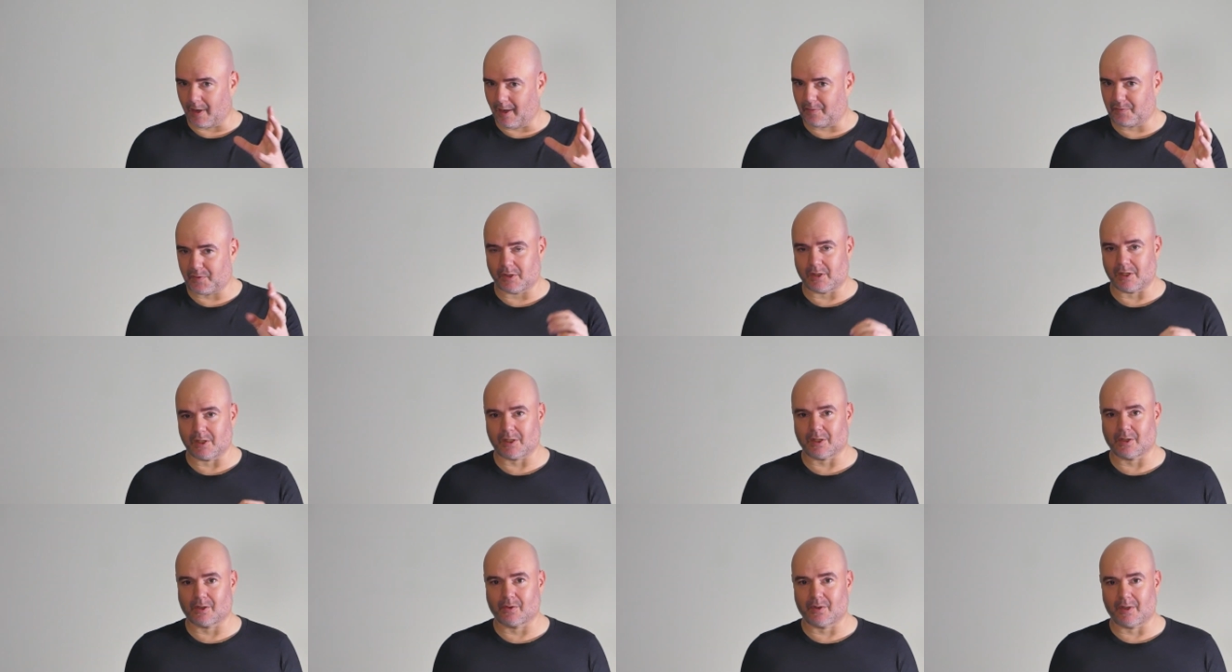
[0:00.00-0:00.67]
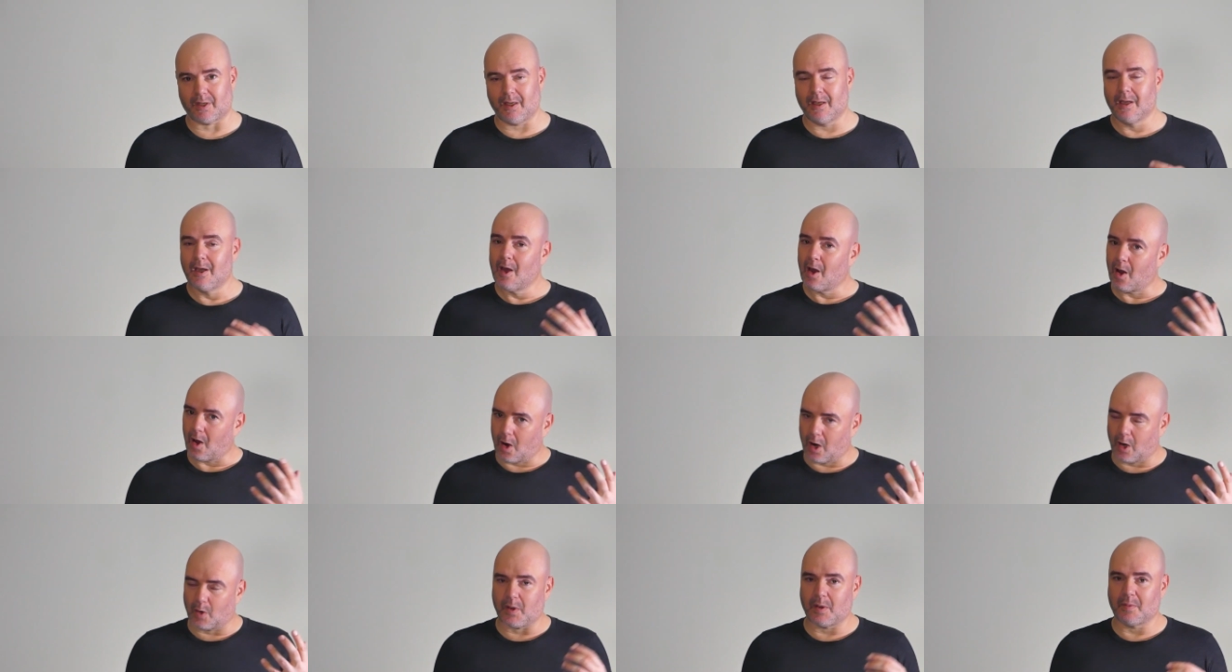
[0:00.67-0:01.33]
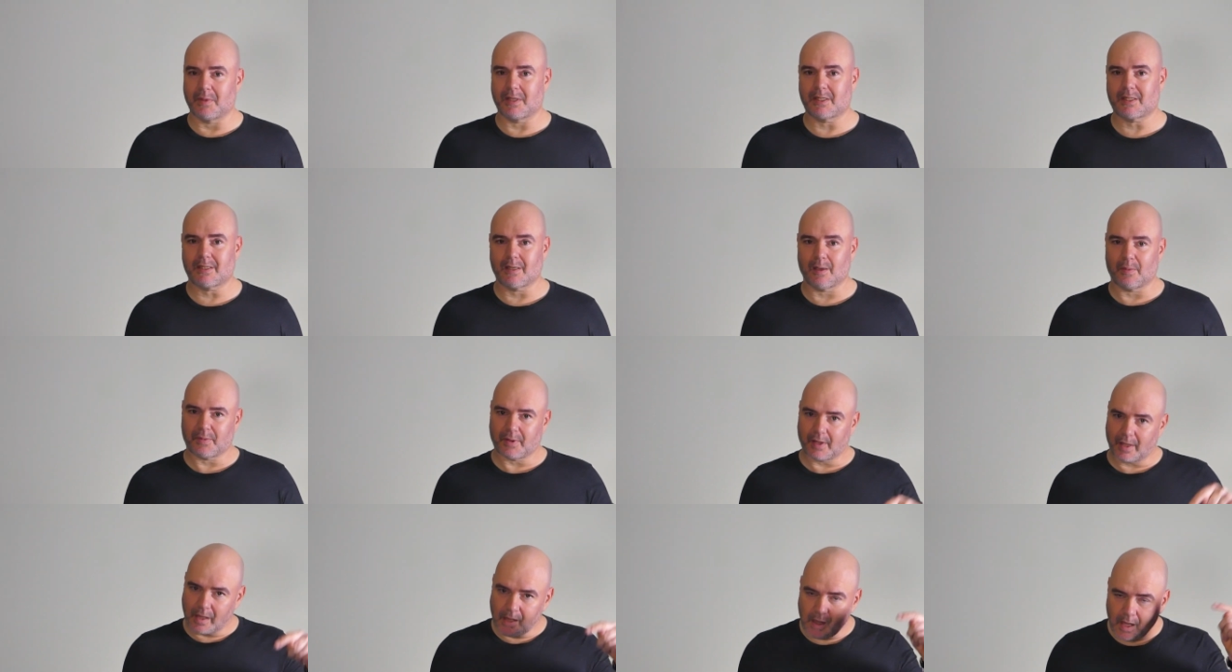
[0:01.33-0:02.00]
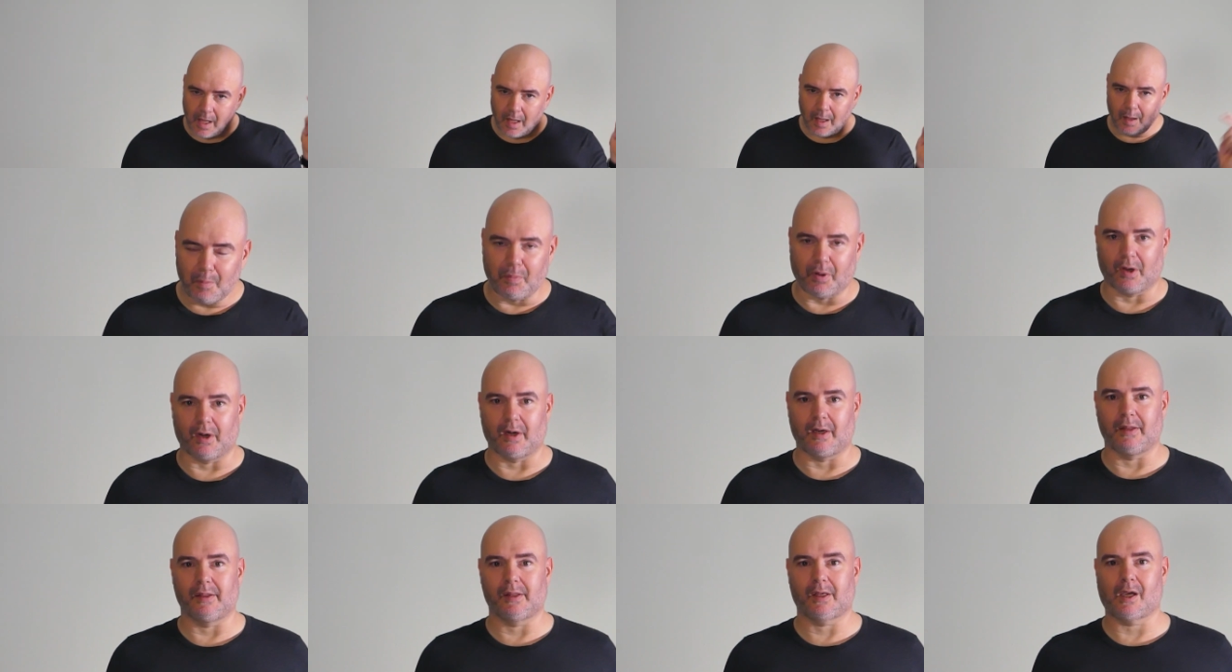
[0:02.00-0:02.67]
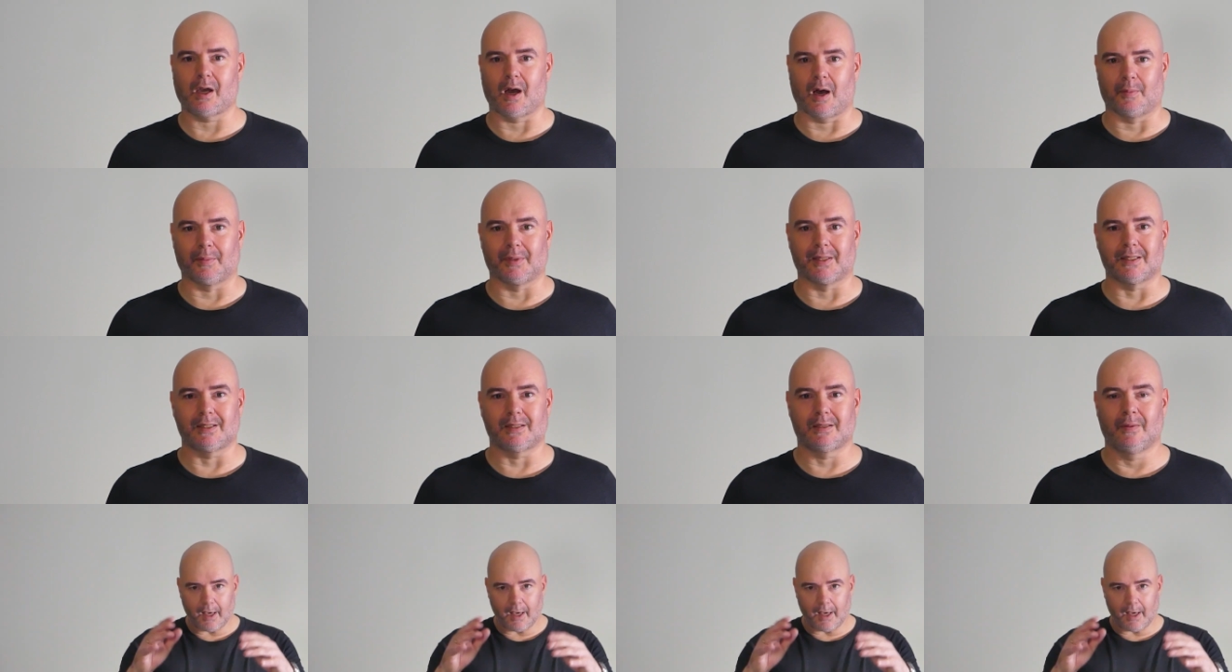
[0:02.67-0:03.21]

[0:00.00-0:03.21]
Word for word: if you disagree or we missed something, put it in the comments.